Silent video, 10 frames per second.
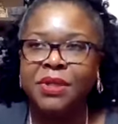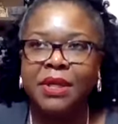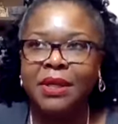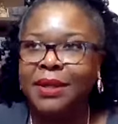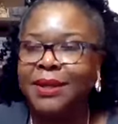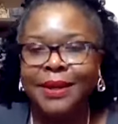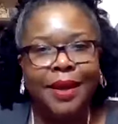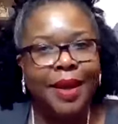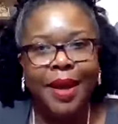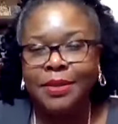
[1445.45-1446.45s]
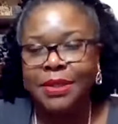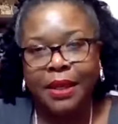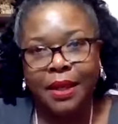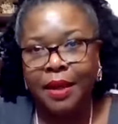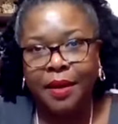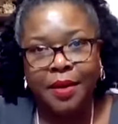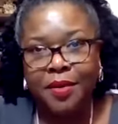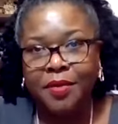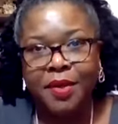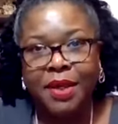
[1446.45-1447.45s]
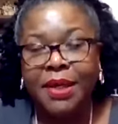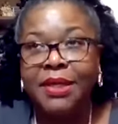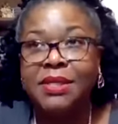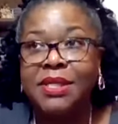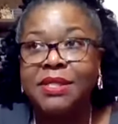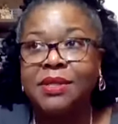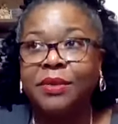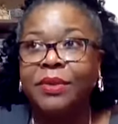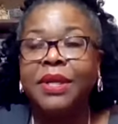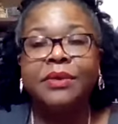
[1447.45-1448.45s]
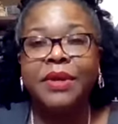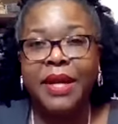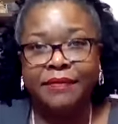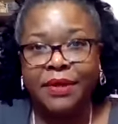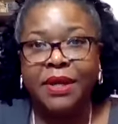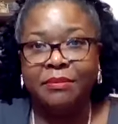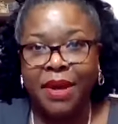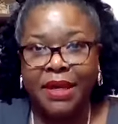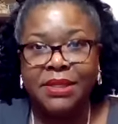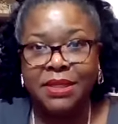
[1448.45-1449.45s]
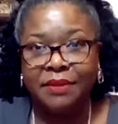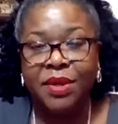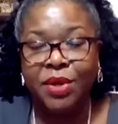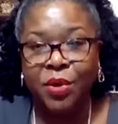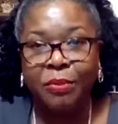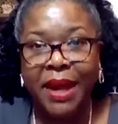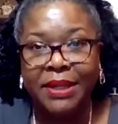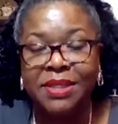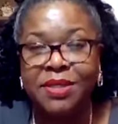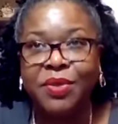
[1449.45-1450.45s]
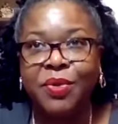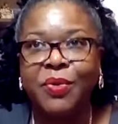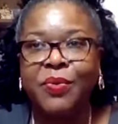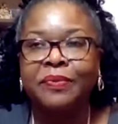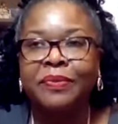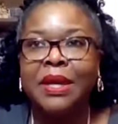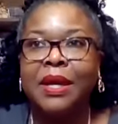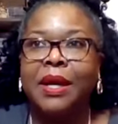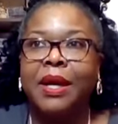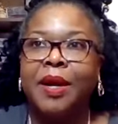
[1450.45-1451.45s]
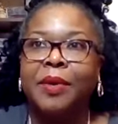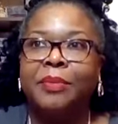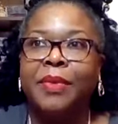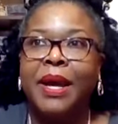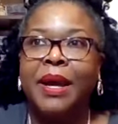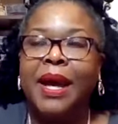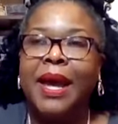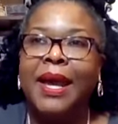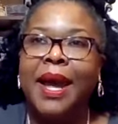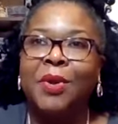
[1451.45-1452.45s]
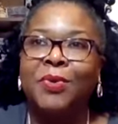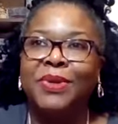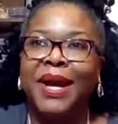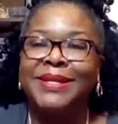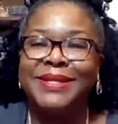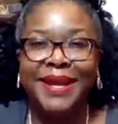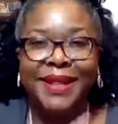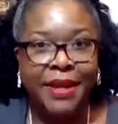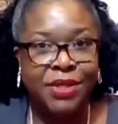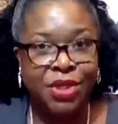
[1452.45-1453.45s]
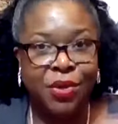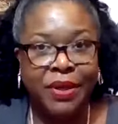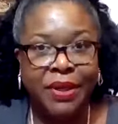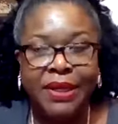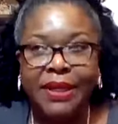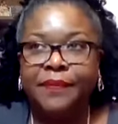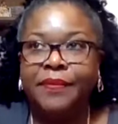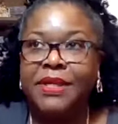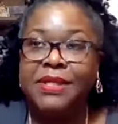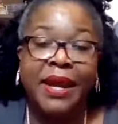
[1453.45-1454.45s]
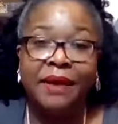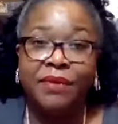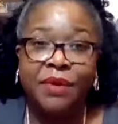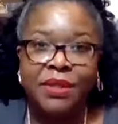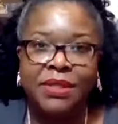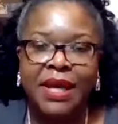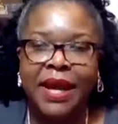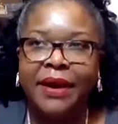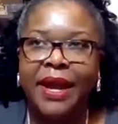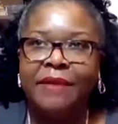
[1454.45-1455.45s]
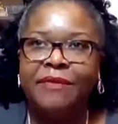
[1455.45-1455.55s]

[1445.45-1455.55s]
Da, da, da, da. I was like, no. Jesus is going to literally have to come back and tell me to go back to school. And I say that jokingly because I have no desire.